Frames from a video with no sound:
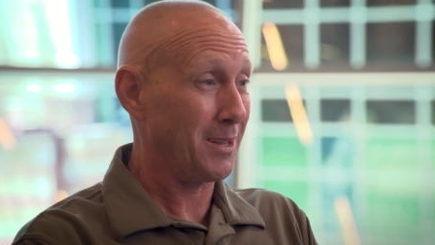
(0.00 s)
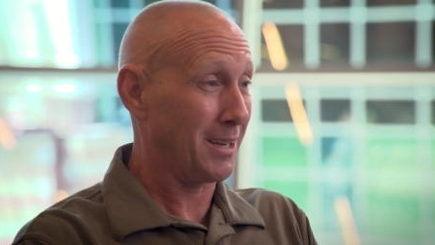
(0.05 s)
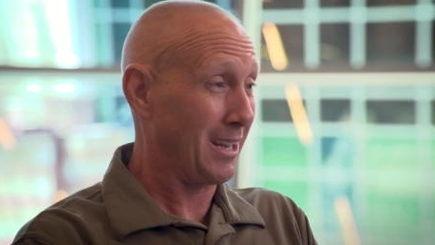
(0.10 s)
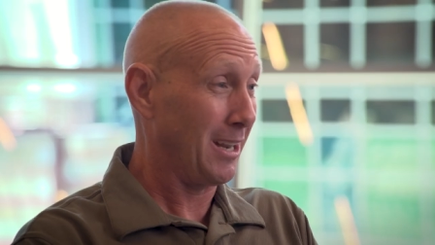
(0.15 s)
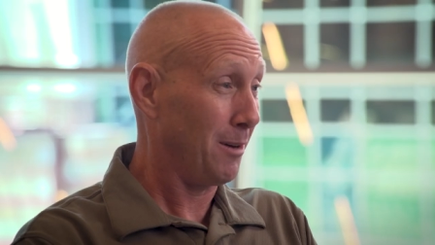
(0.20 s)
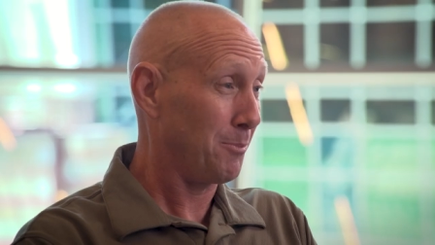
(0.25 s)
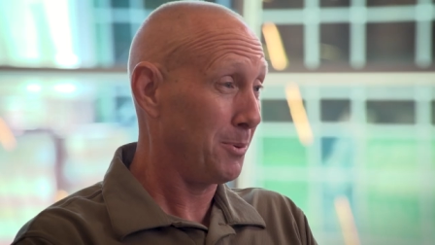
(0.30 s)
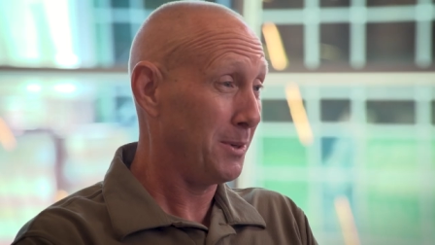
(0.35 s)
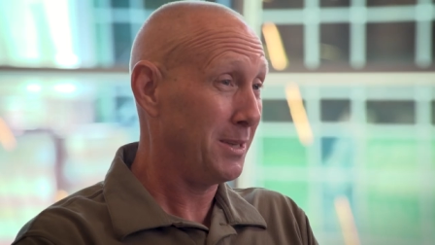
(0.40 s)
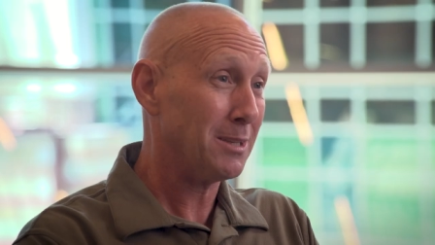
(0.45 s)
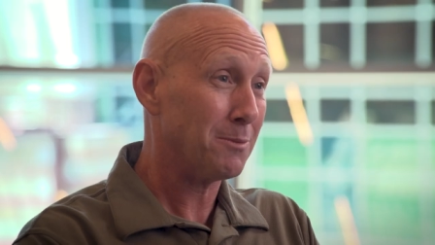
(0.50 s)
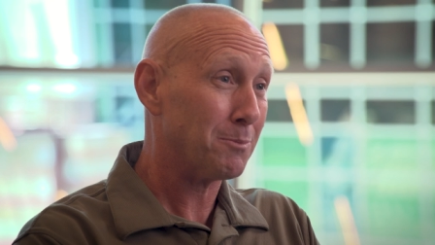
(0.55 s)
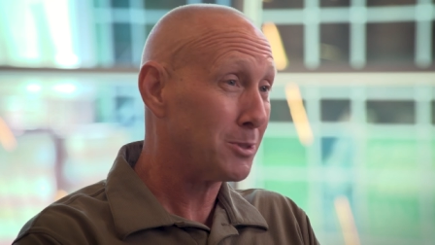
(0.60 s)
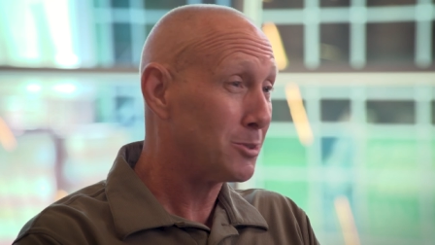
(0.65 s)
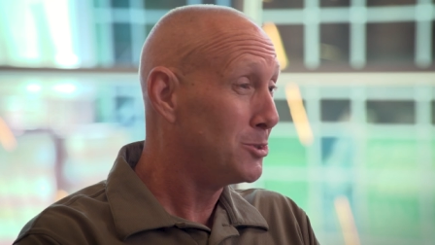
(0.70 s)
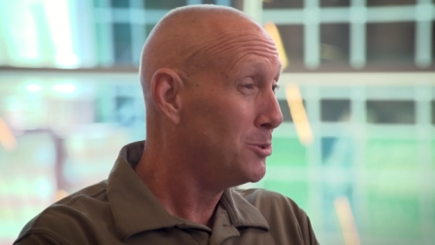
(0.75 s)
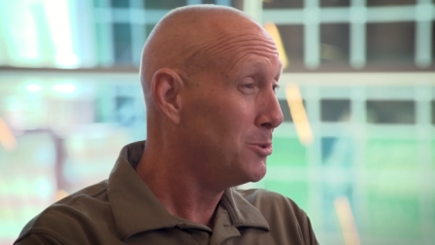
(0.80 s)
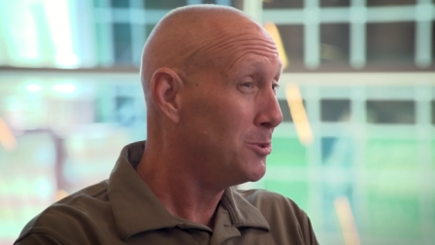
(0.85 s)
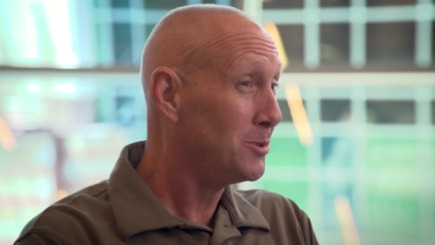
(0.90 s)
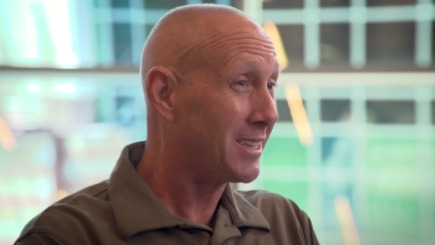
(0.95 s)
the company, the
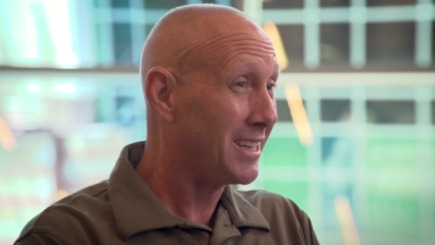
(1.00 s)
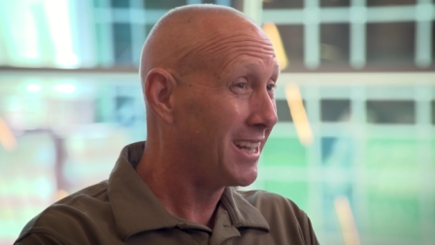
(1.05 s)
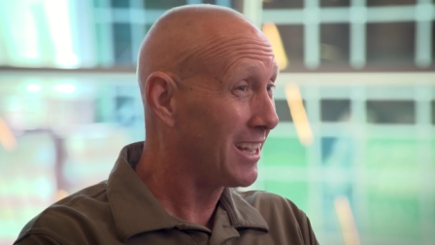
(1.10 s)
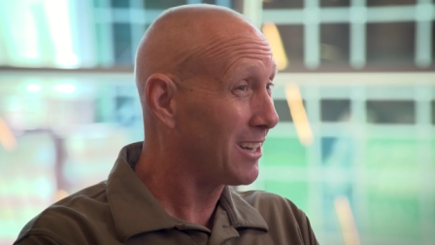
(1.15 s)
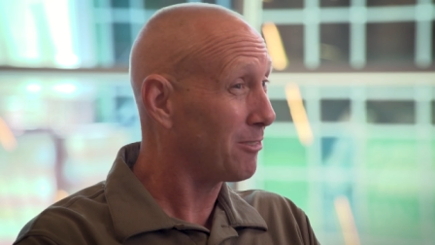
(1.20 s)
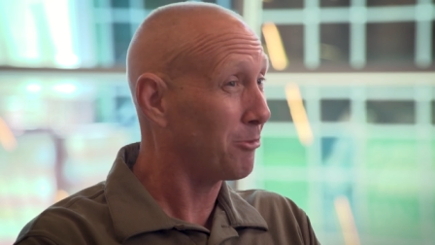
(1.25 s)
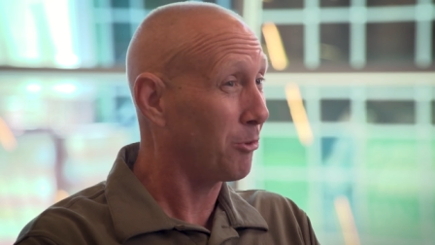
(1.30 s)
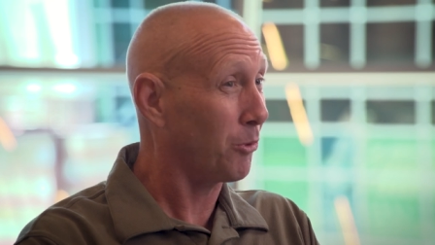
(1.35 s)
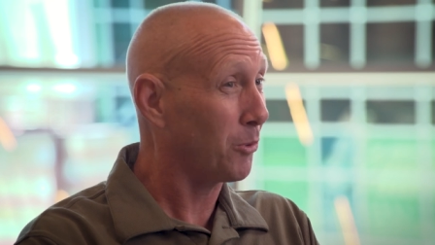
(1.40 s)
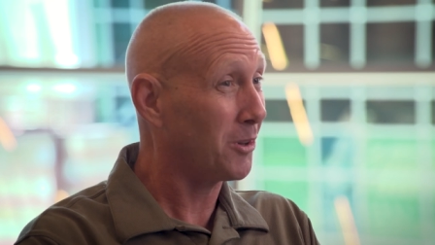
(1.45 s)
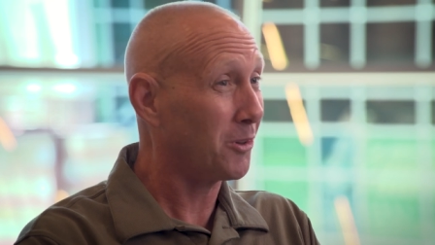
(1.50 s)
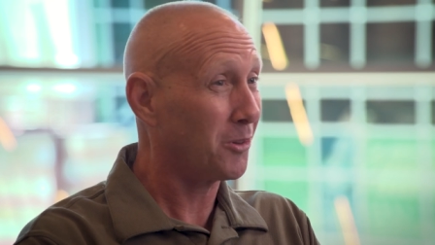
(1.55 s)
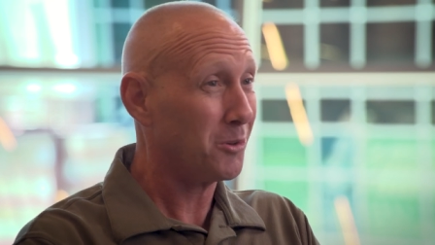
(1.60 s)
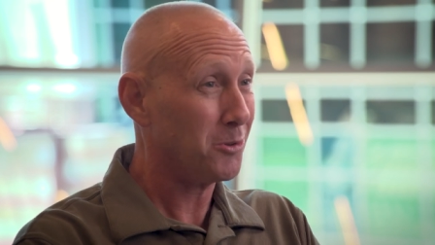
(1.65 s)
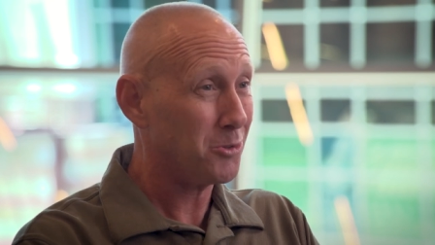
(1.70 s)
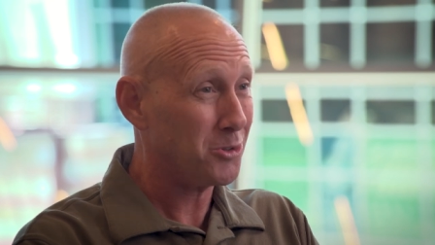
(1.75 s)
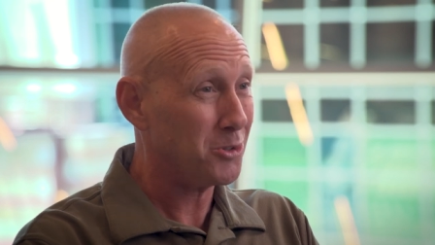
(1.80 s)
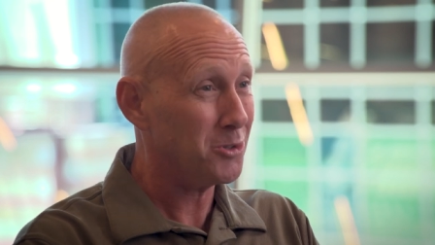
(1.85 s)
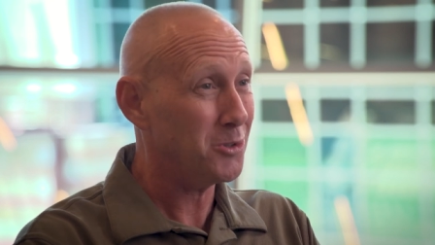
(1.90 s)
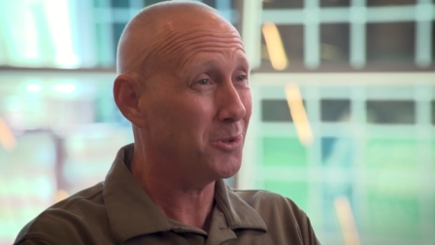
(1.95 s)
platoon can't afford to
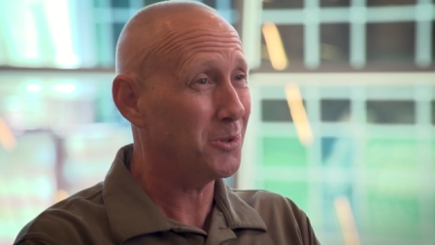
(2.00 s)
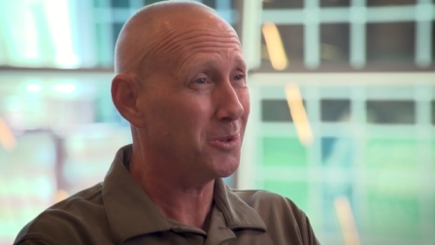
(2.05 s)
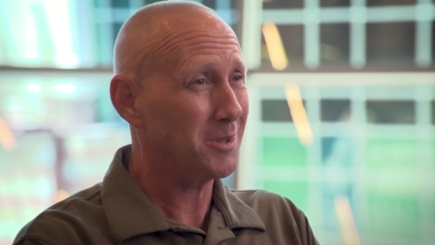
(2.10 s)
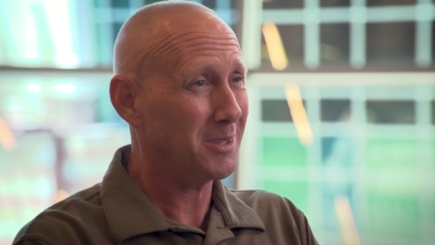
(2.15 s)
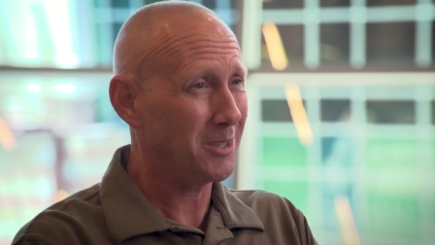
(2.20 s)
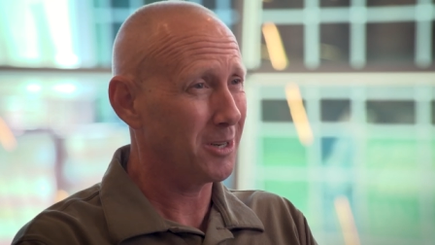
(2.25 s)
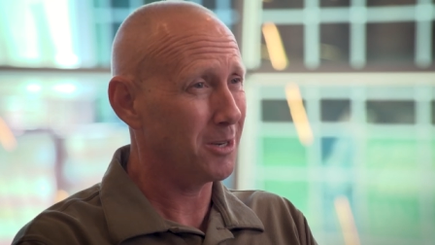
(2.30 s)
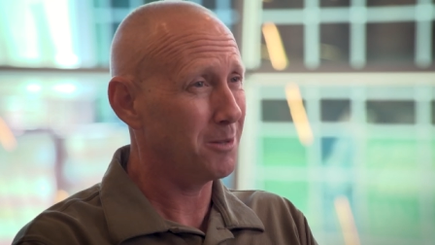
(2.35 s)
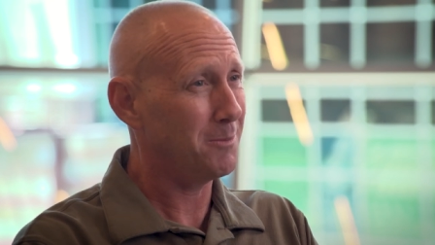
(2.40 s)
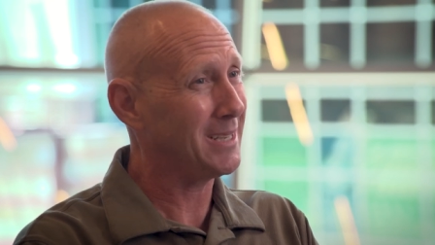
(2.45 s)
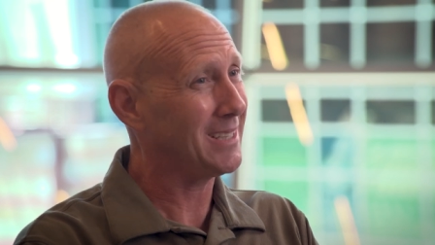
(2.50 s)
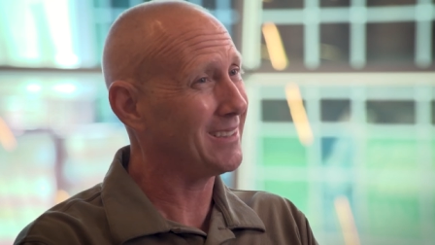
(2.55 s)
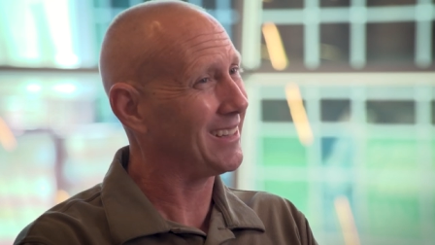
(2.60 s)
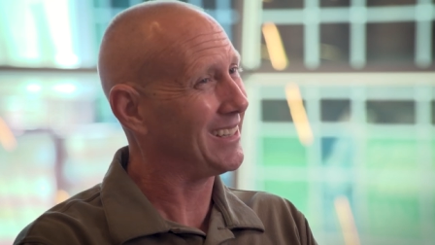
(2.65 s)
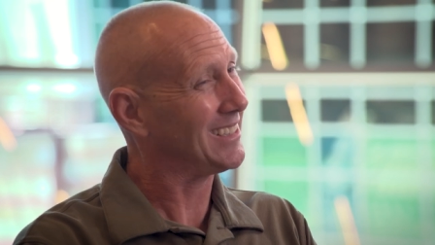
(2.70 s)
lose you, you know what I mean?